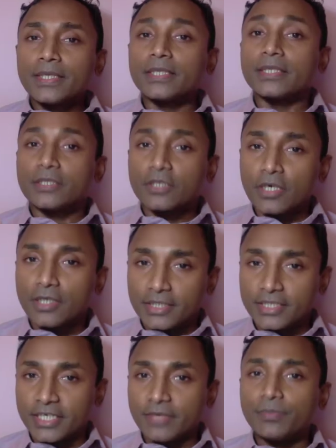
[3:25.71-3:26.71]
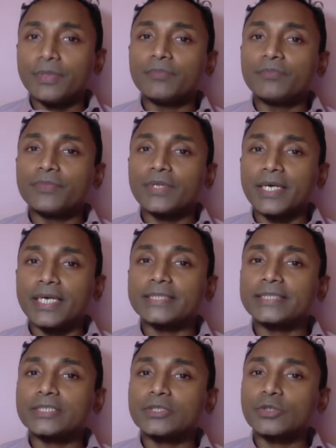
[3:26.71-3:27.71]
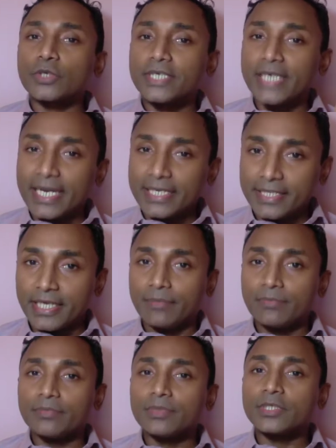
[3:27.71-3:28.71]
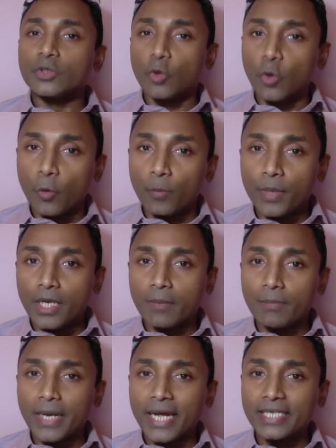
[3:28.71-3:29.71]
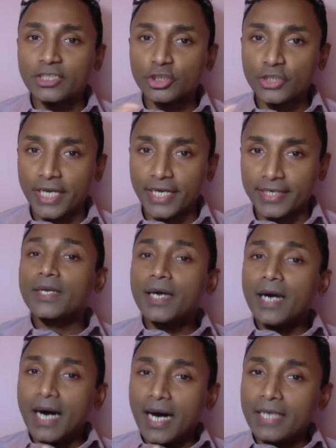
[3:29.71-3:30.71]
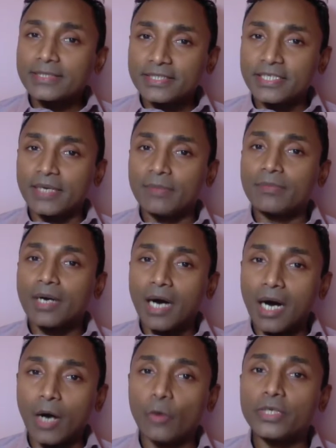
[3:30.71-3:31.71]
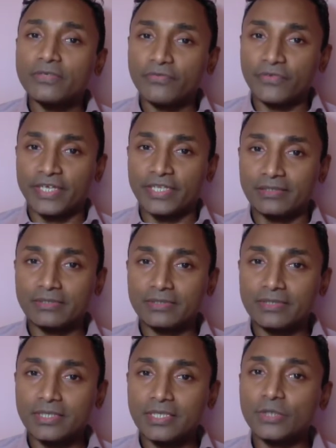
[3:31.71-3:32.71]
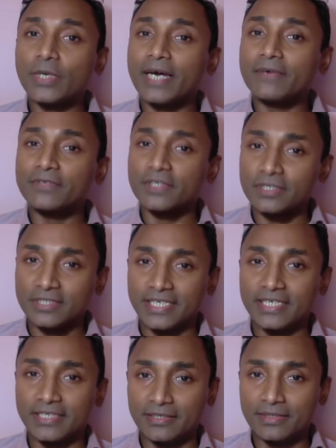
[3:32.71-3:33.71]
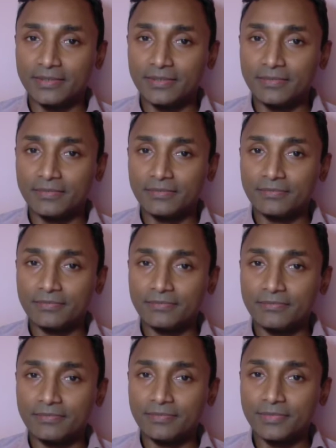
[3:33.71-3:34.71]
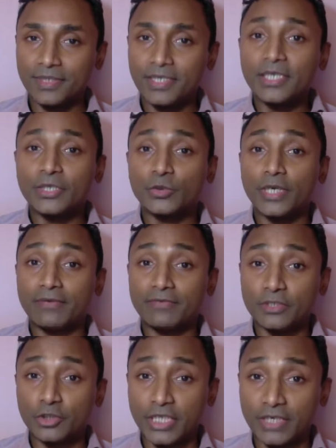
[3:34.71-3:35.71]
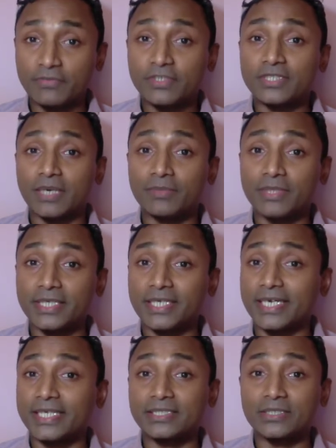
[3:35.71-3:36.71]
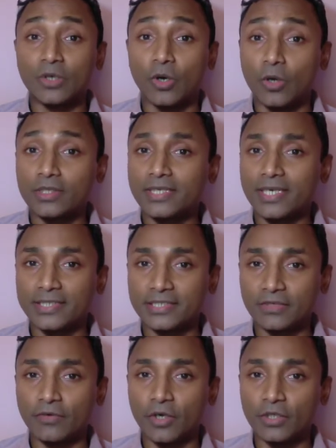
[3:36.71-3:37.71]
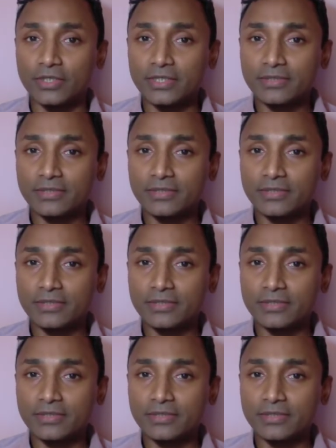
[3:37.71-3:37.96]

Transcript: The third tip is to get them to open up and share. Ask them how it feels to have succeeded, to have achieved something against all kinds of odds,